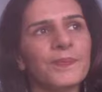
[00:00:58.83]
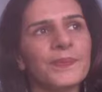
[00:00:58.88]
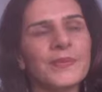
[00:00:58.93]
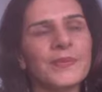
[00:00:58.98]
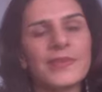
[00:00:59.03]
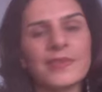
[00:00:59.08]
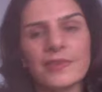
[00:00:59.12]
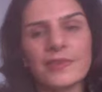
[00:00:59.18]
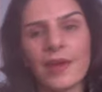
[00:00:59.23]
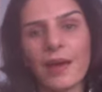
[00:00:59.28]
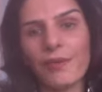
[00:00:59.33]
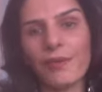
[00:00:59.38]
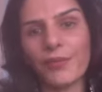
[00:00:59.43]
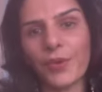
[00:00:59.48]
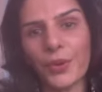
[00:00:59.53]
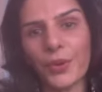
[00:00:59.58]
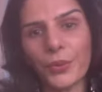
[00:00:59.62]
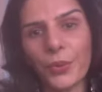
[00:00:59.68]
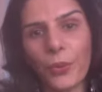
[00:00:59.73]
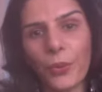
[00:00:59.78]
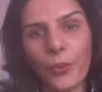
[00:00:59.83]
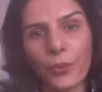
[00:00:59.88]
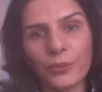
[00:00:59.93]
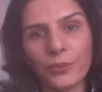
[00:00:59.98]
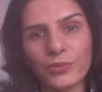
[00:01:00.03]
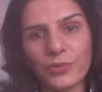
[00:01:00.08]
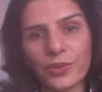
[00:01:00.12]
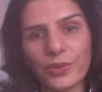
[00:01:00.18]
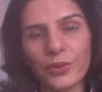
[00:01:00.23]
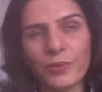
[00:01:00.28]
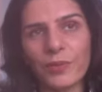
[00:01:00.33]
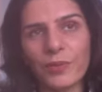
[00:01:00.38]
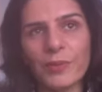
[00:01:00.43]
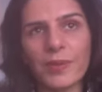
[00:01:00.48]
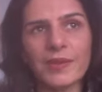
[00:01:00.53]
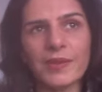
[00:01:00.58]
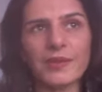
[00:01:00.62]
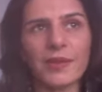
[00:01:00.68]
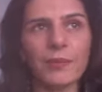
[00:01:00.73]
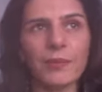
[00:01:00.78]
staff at home. So there could
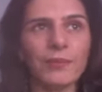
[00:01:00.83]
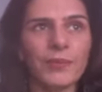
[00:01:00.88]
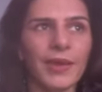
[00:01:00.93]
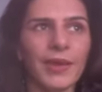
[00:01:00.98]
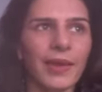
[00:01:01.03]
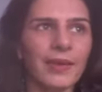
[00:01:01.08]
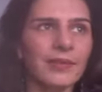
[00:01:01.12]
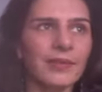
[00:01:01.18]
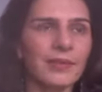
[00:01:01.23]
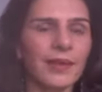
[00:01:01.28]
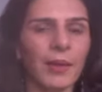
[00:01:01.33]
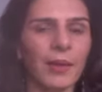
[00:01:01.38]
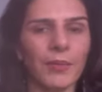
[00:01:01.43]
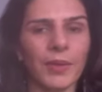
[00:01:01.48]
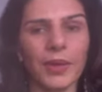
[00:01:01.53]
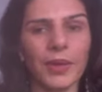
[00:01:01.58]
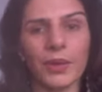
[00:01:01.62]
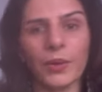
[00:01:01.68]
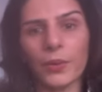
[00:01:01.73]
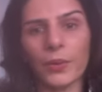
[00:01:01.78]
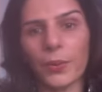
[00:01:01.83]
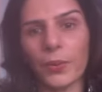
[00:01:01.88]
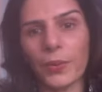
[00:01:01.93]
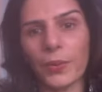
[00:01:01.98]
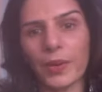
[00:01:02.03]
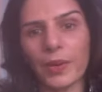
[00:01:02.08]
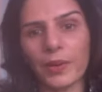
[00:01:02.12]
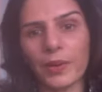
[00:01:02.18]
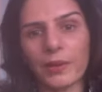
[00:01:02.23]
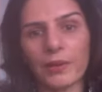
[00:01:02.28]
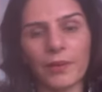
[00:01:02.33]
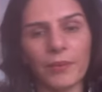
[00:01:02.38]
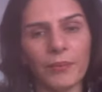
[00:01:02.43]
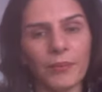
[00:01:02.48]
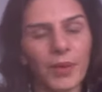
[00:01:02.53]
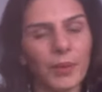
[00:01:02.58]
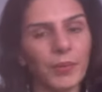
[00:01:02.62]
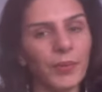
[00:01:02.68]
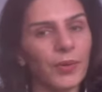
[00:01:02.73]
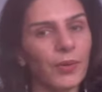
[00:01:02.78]
be some guests coming, going,
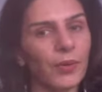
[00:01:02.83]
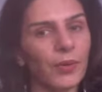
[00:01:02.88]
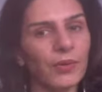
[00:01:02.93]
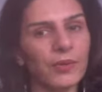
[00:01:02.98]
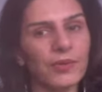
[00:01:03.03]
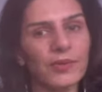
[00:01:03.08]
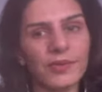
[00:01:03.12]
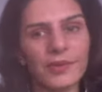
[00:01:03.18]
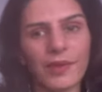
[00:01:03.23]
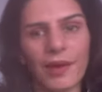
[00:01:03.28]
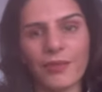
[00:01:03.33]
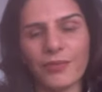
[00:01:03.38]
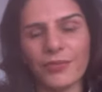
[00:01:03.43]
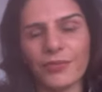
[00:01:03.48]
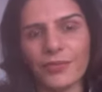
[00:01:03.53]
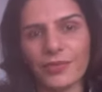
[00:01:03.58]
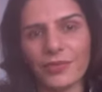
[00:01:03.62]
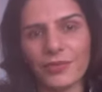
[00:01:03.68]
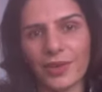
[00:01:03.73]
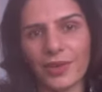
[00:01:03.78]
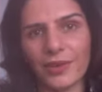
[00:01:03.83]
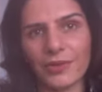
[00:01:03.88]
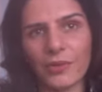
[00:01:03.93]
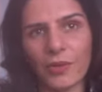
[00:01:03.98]
maybe your staff just takes